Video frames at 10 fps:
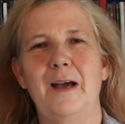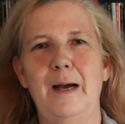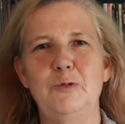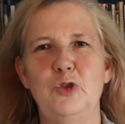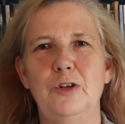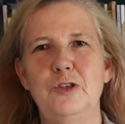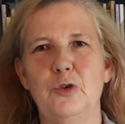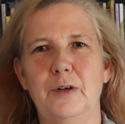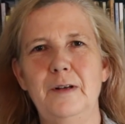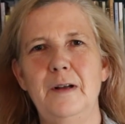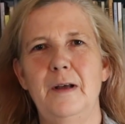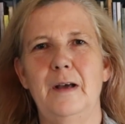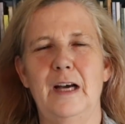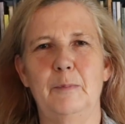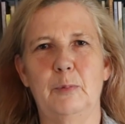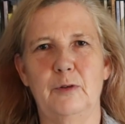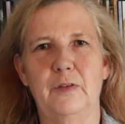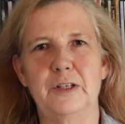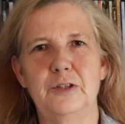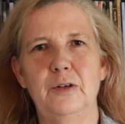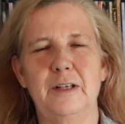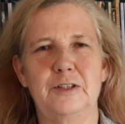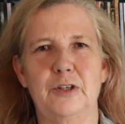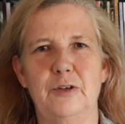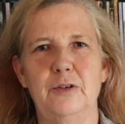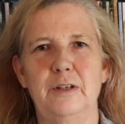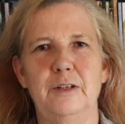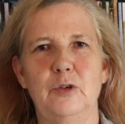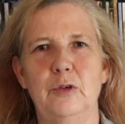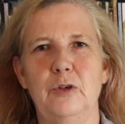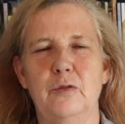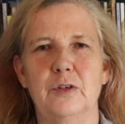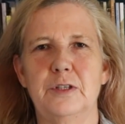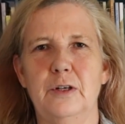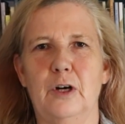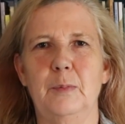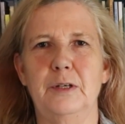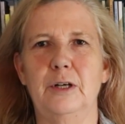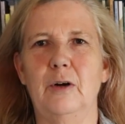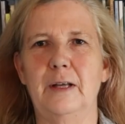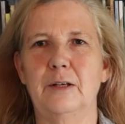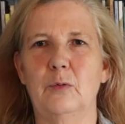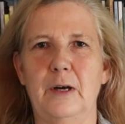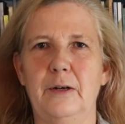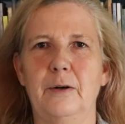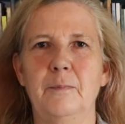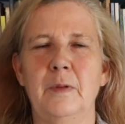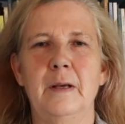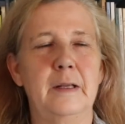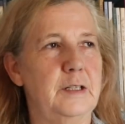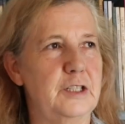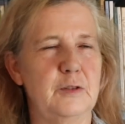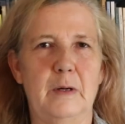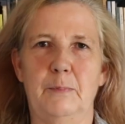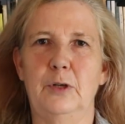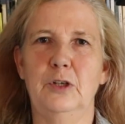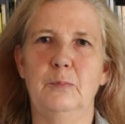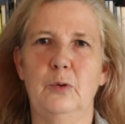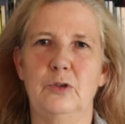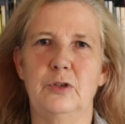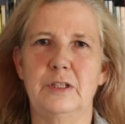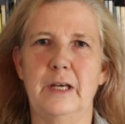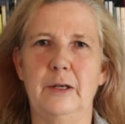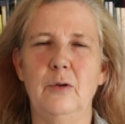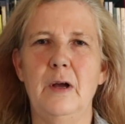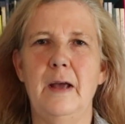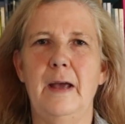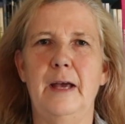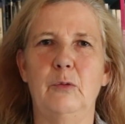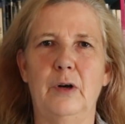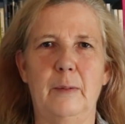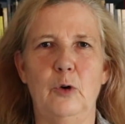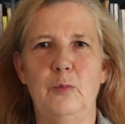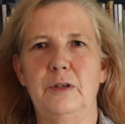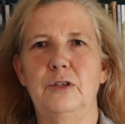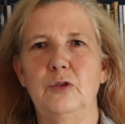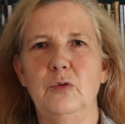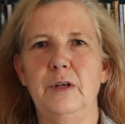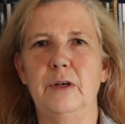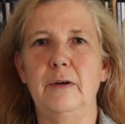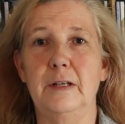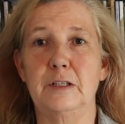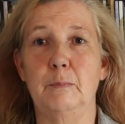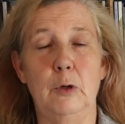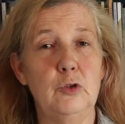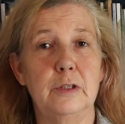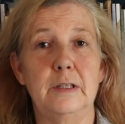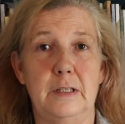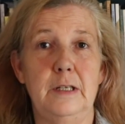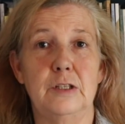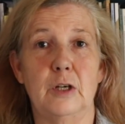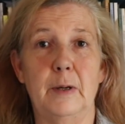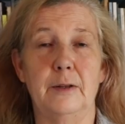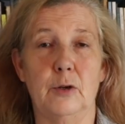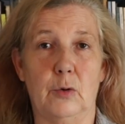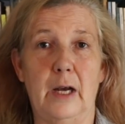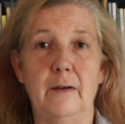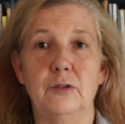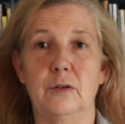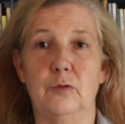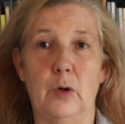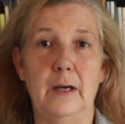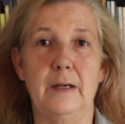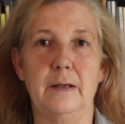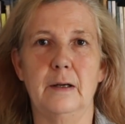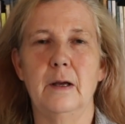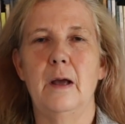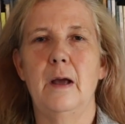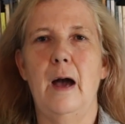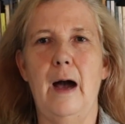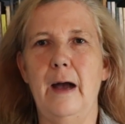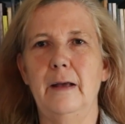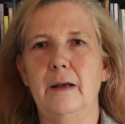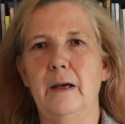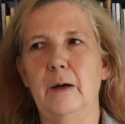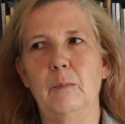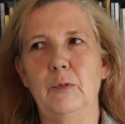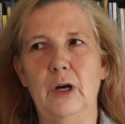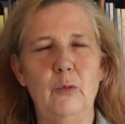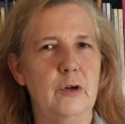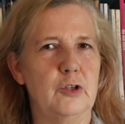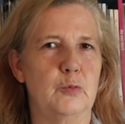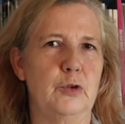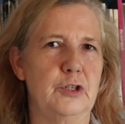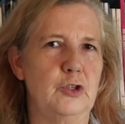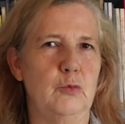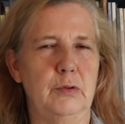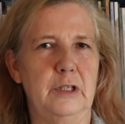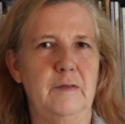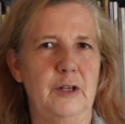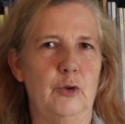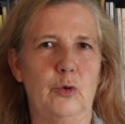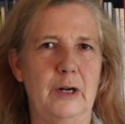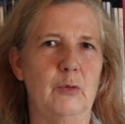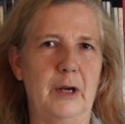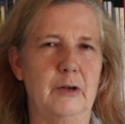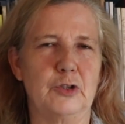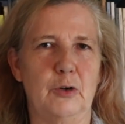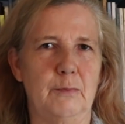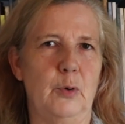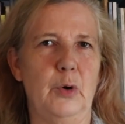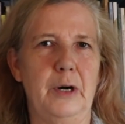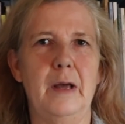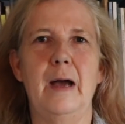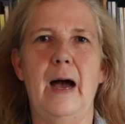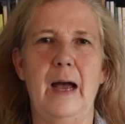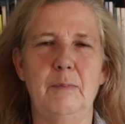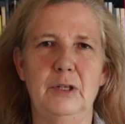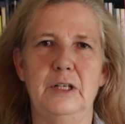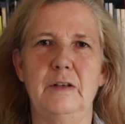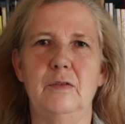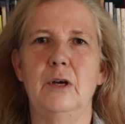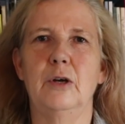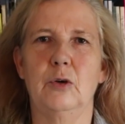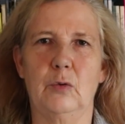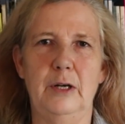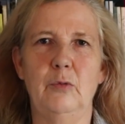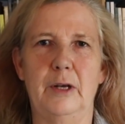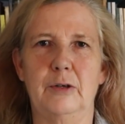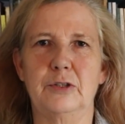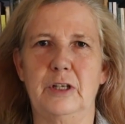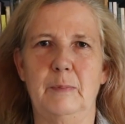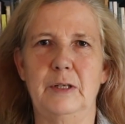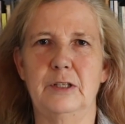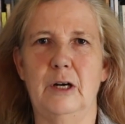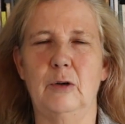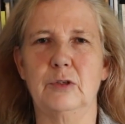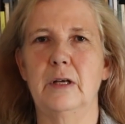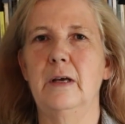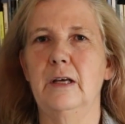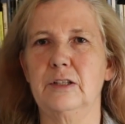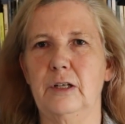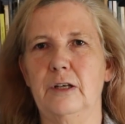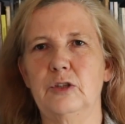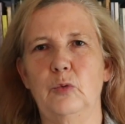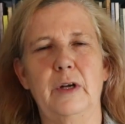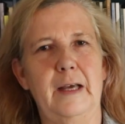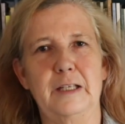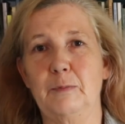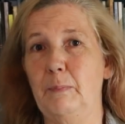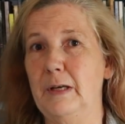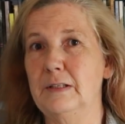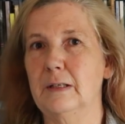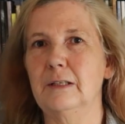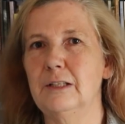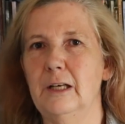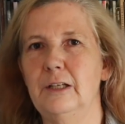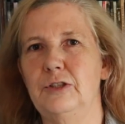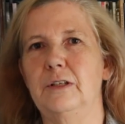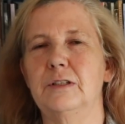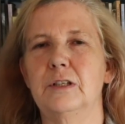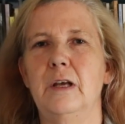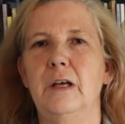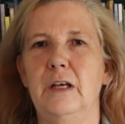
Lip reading: I'm Judy Jordan. I'm a professor at Southern Illinois University Carbondale and a writer. This is my Pugged Poetry channel, and what I'm hoping to do here is mostly teach about the craft of writing. I am not one of those persons who believe that great writers are born. I believe great writers can be taught, as long as one has basic intelligence.